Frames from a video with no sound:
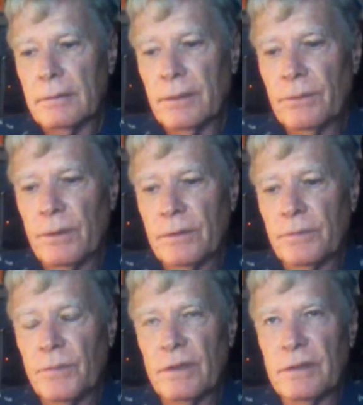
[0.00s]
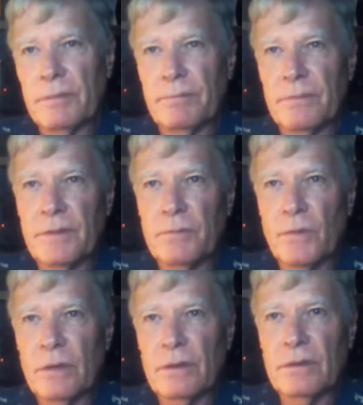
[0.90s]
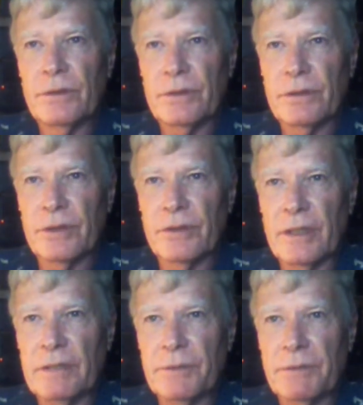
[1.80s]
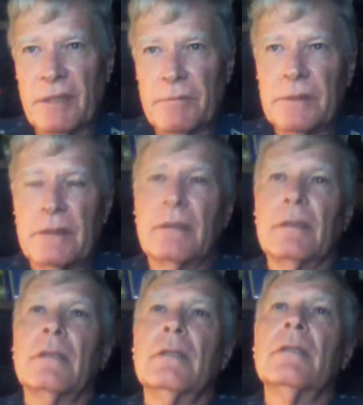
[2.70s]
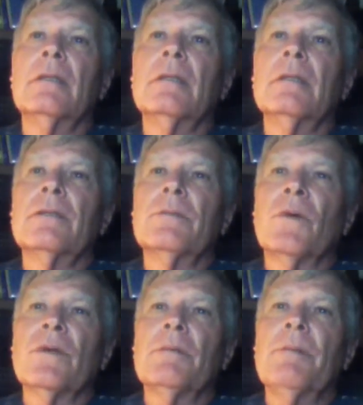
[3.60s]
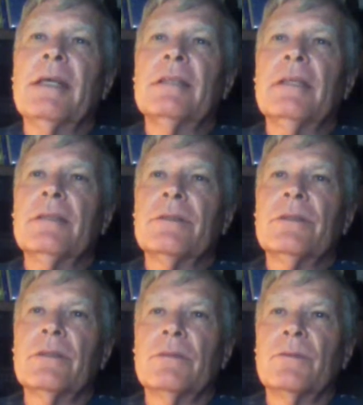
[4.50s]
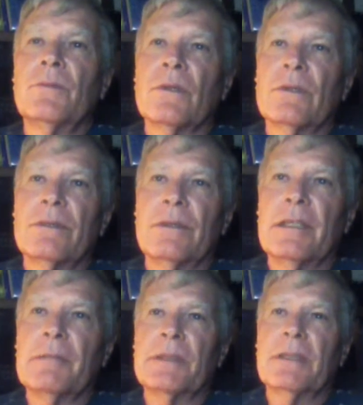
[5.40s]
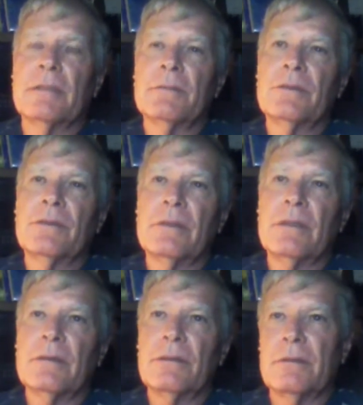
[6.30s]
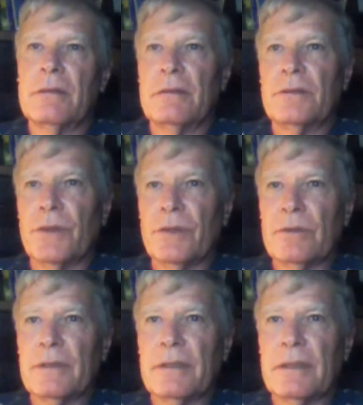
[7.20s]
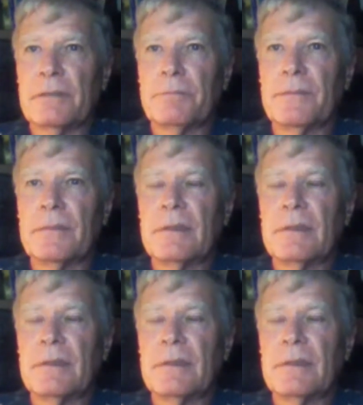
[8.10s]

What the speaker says: In other words, the more lucid your dreams become. The more you pay attention to them, the more lucid they become. And journaling things,